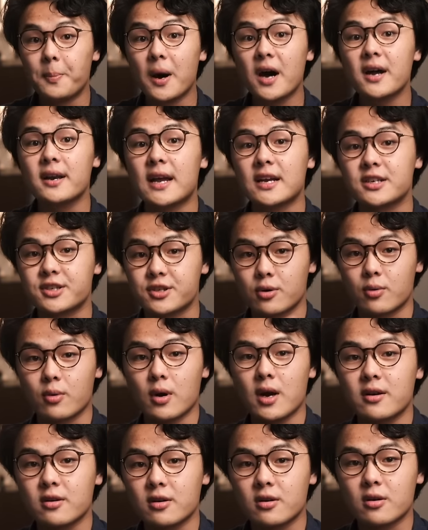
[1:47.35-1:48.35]
But as the
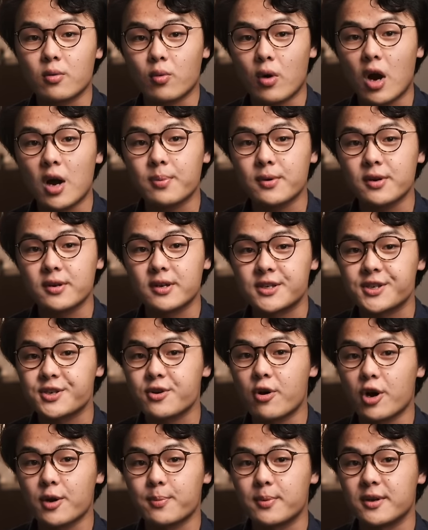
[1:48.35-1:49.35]
writer Robert
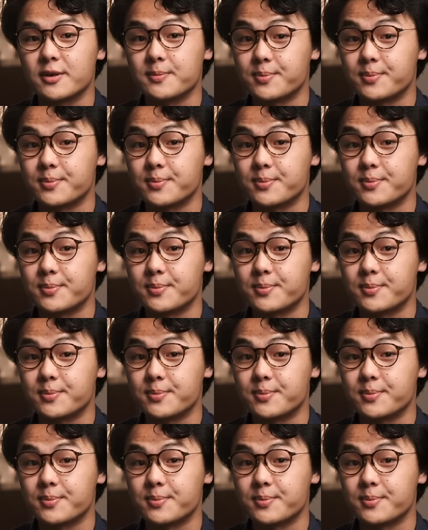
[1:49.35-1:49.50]
Escarpit